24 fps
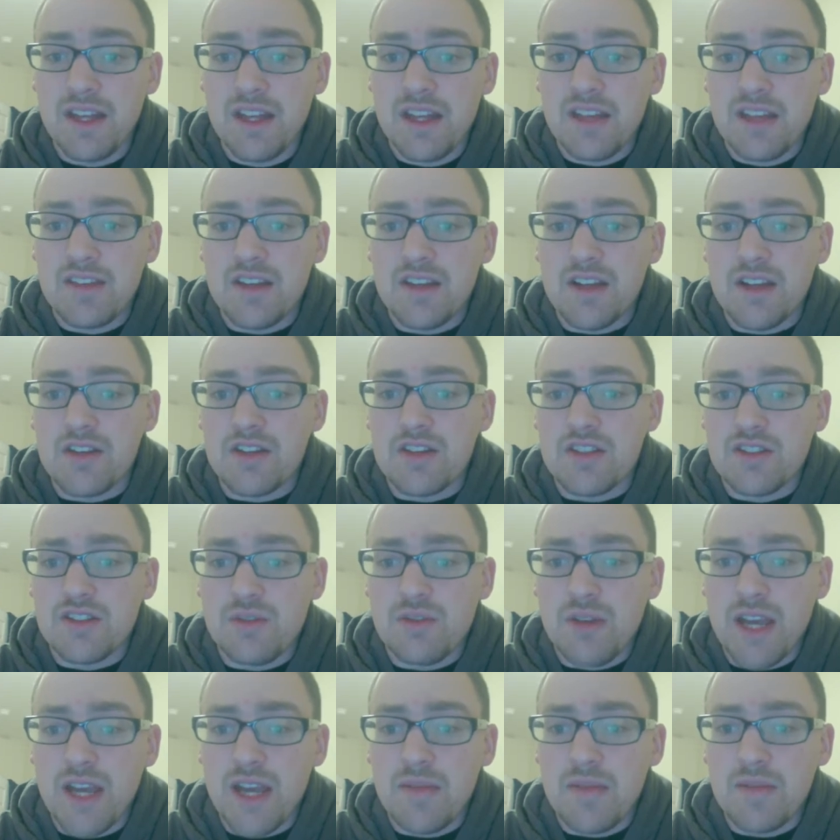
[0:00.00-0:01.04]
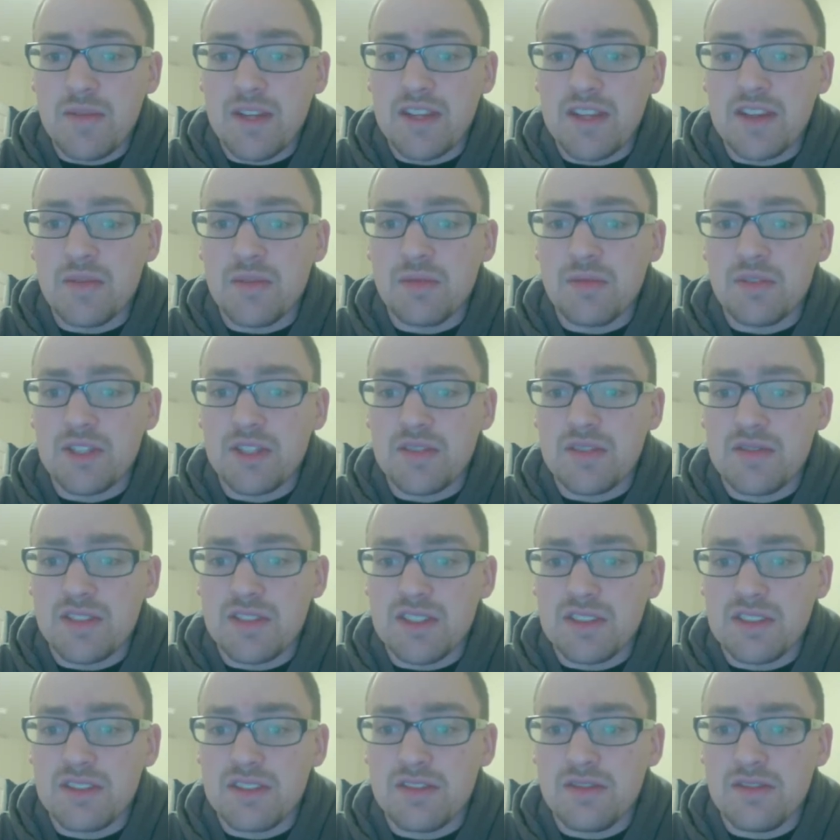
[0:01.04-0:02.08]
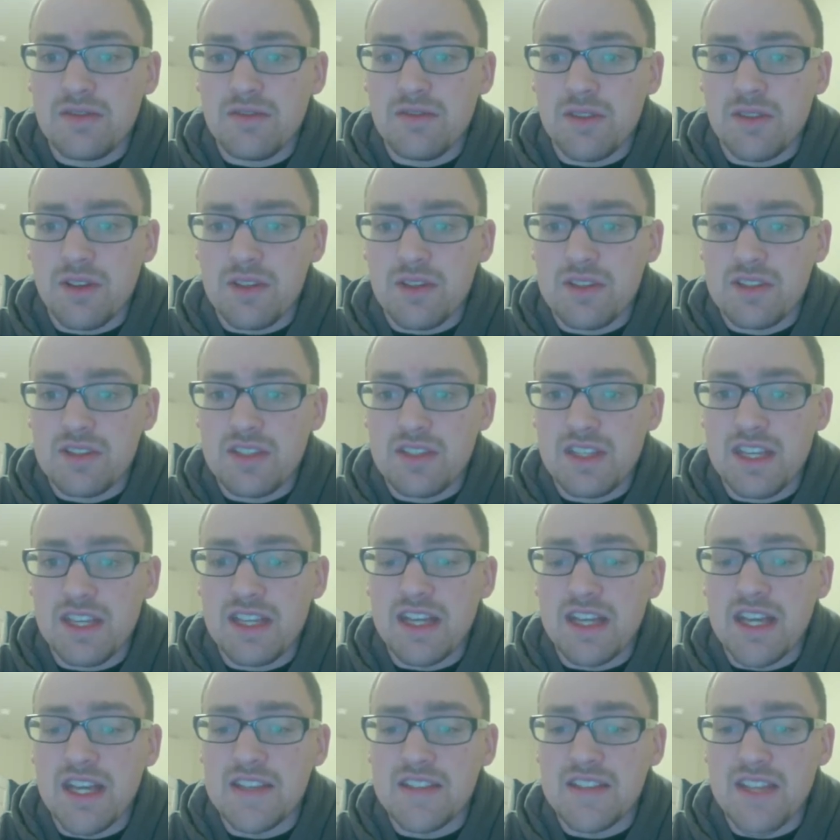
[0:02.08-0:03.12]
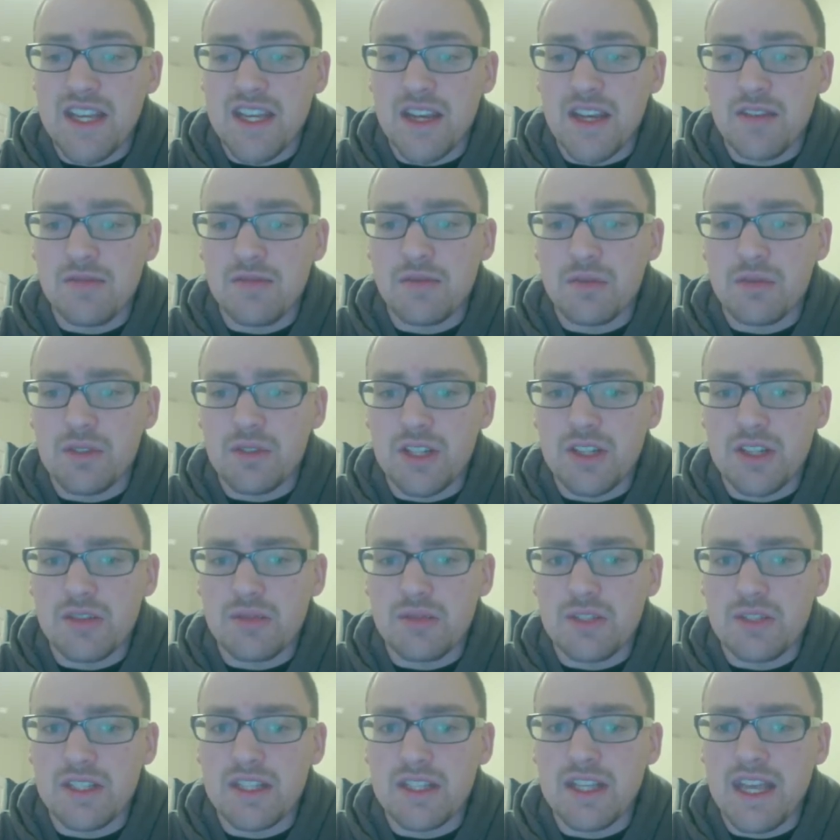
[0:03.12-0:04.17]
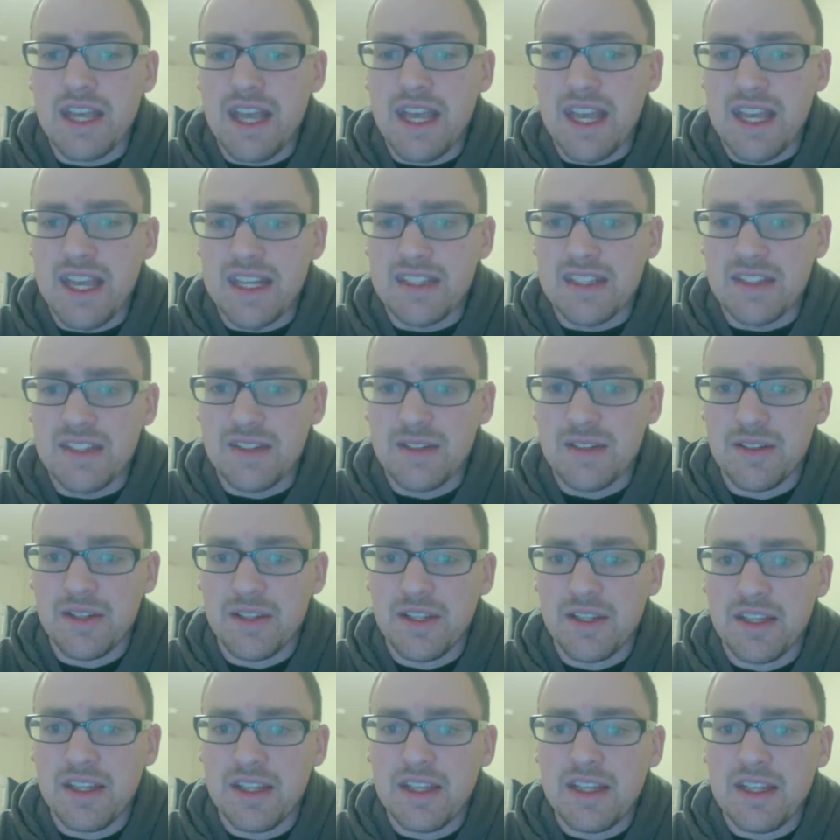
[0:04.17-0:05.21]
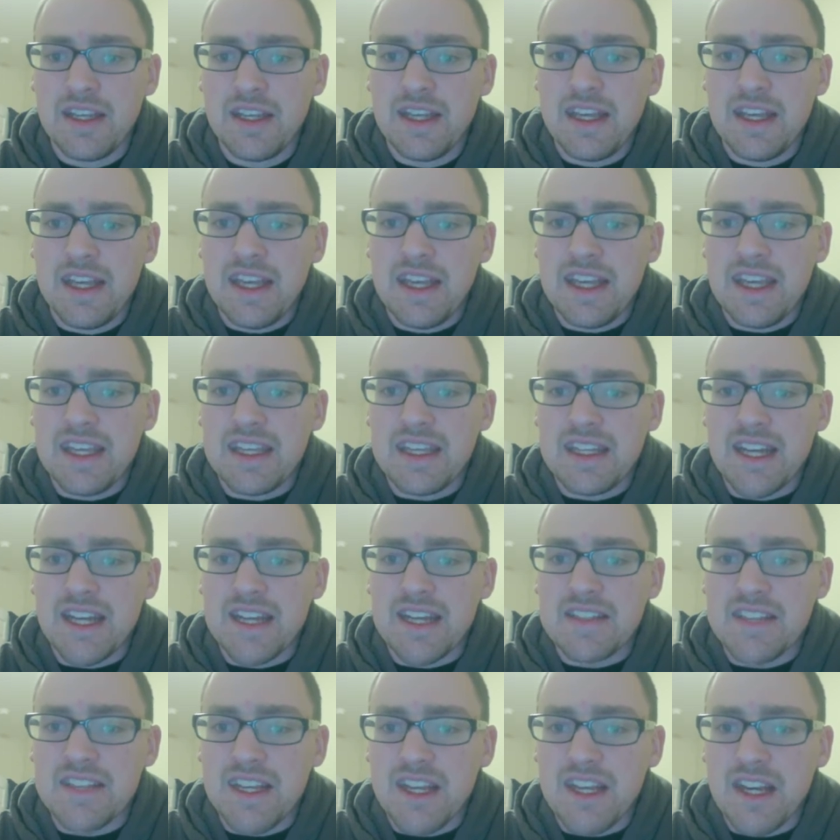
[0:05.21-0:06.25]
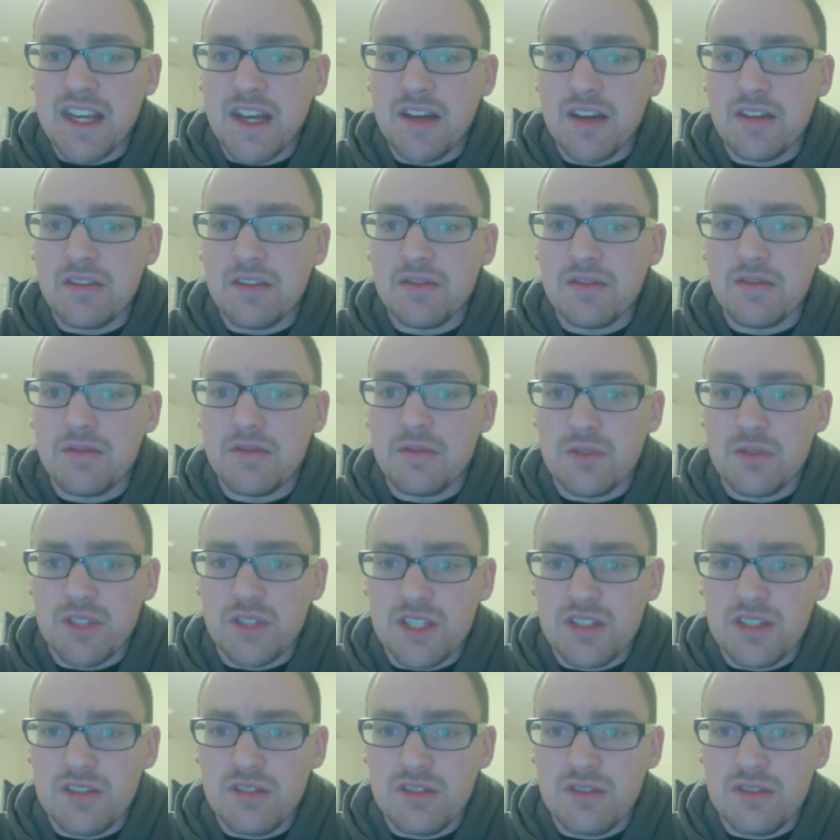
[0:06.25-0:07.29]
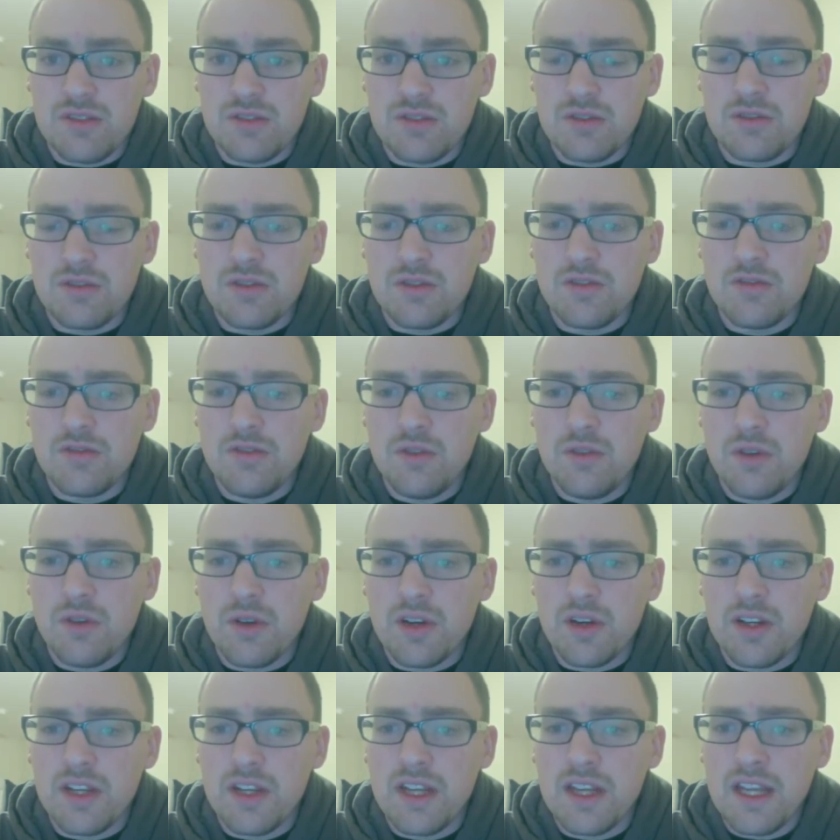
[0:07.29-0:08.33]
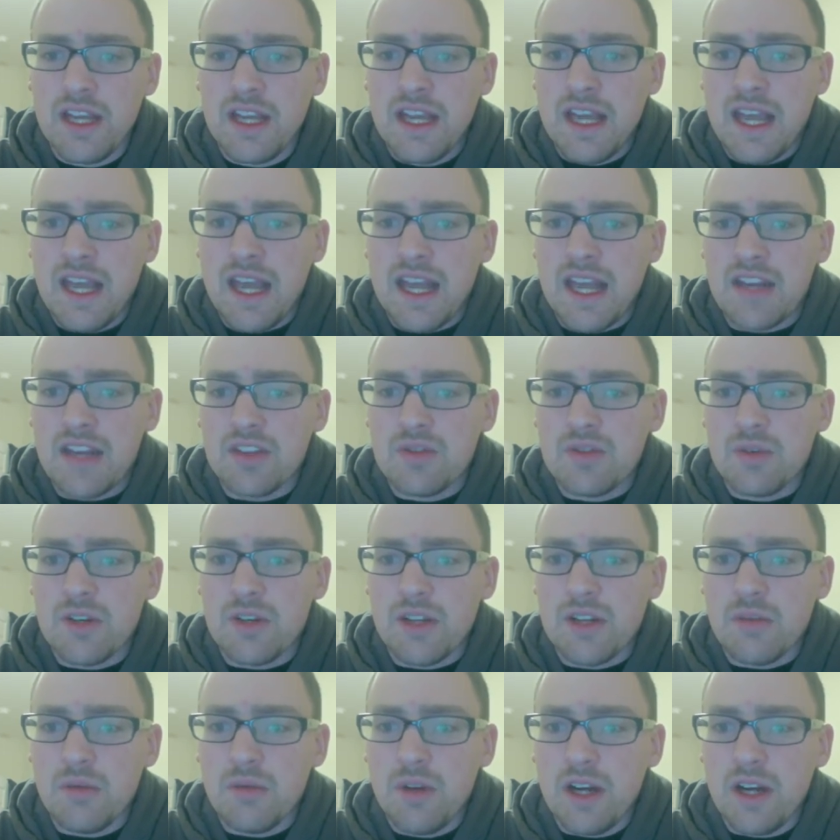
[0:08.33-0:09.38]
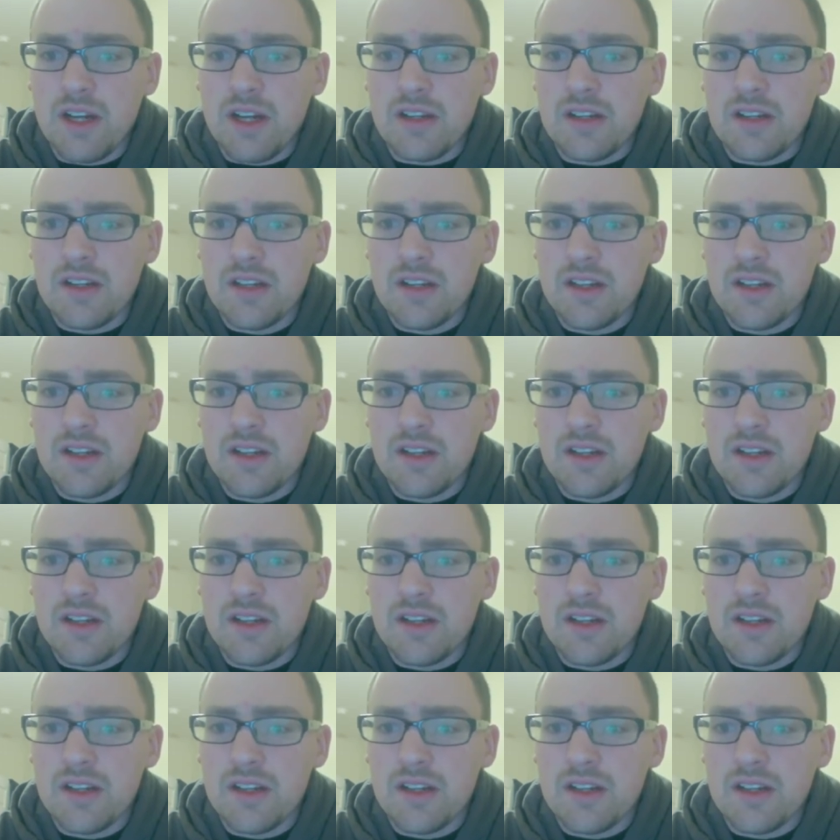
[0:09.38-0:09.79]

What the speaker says: that are described in the previous verse in Isaiah 43:8. In Isaiah 42:4 and 21,